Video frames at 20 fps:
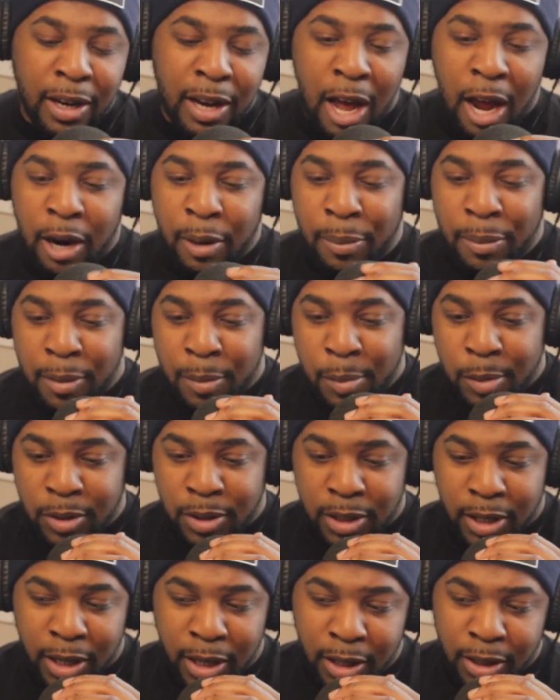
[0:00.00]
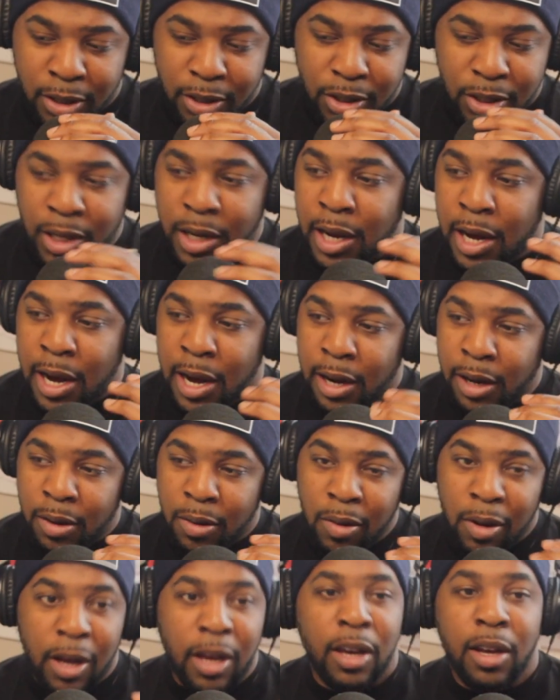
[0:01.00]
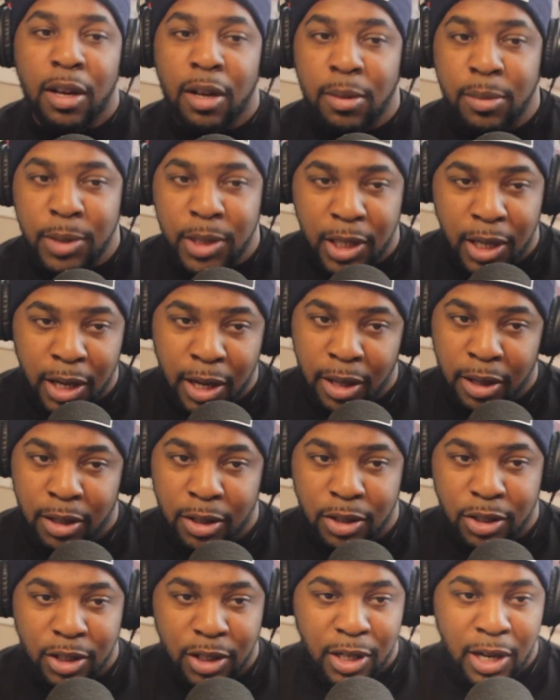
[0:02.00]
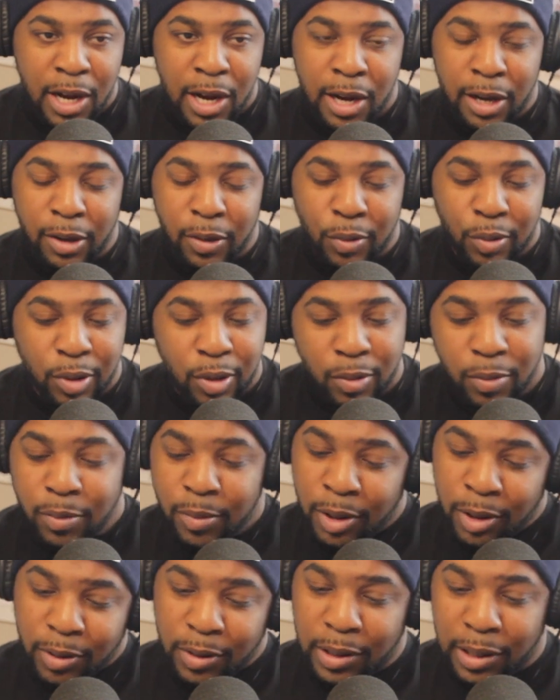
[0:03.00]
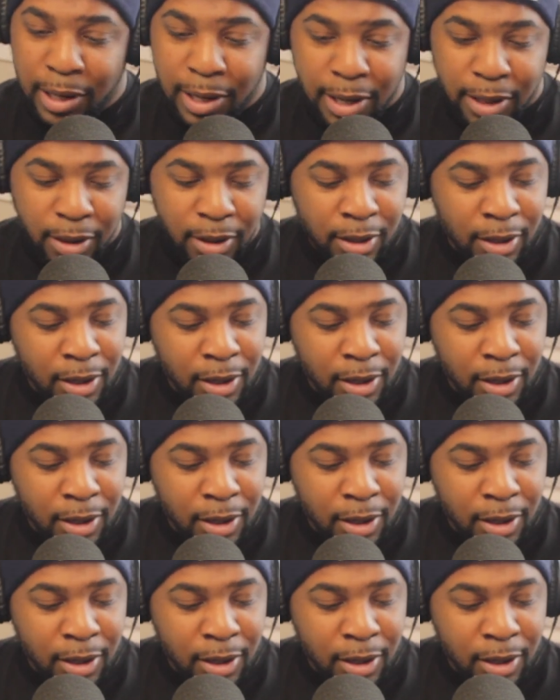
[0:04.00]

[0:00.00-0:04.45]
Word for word: lot of people say Chicago can't come together. Chicago don't work together.